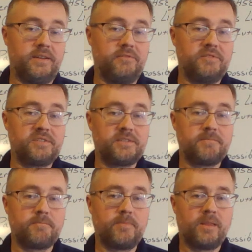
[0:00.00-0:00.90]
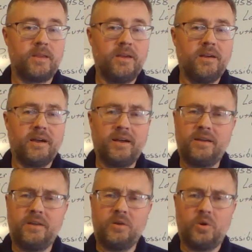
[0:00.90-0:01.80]
gives.
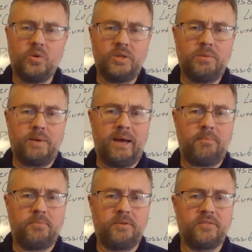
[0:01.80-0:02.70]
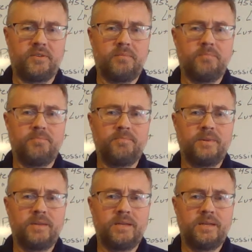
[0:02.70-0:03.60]
Right? In holy baptism,
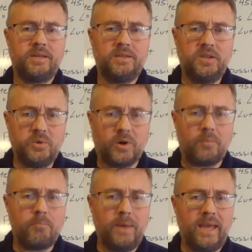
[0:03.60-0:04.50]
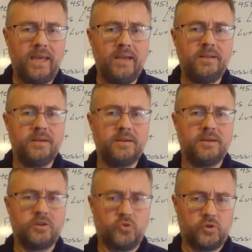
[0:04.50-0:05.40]
you are made
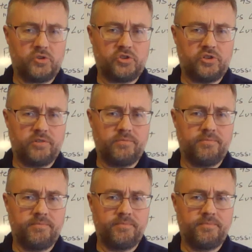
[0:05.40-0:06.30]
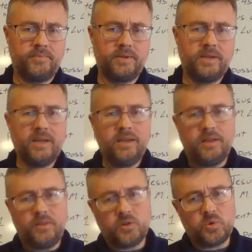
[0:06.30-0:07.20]
a Christian.
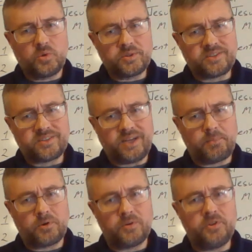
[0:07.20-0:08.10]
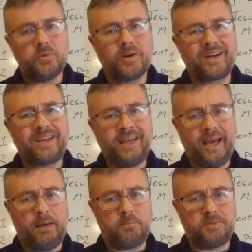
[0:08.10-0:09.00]
In the Lord's Supper, you are
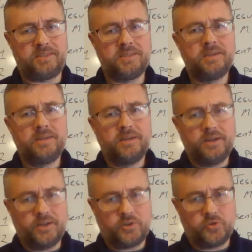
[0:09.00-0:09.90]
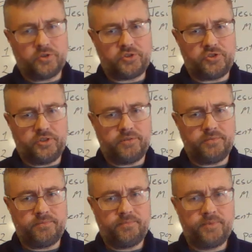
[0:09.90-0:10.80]
kept a
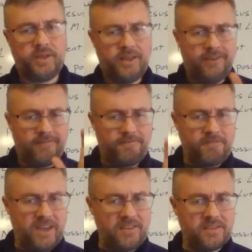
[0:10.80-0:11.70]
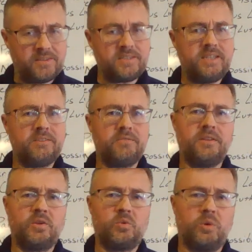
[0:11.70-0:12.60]
Christian. Faith is
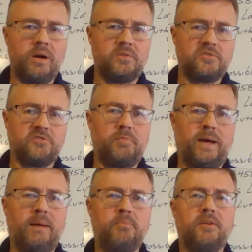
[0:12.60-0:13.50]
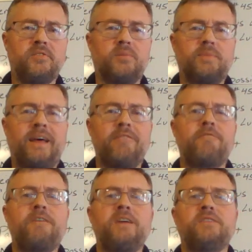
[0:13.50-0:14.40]
given in the waters of baptism.
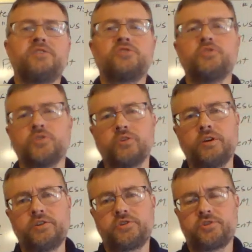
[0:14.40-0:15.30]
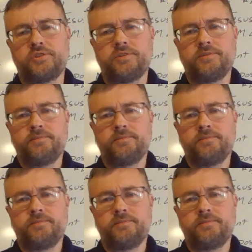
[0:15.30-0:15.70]
That faith is nourished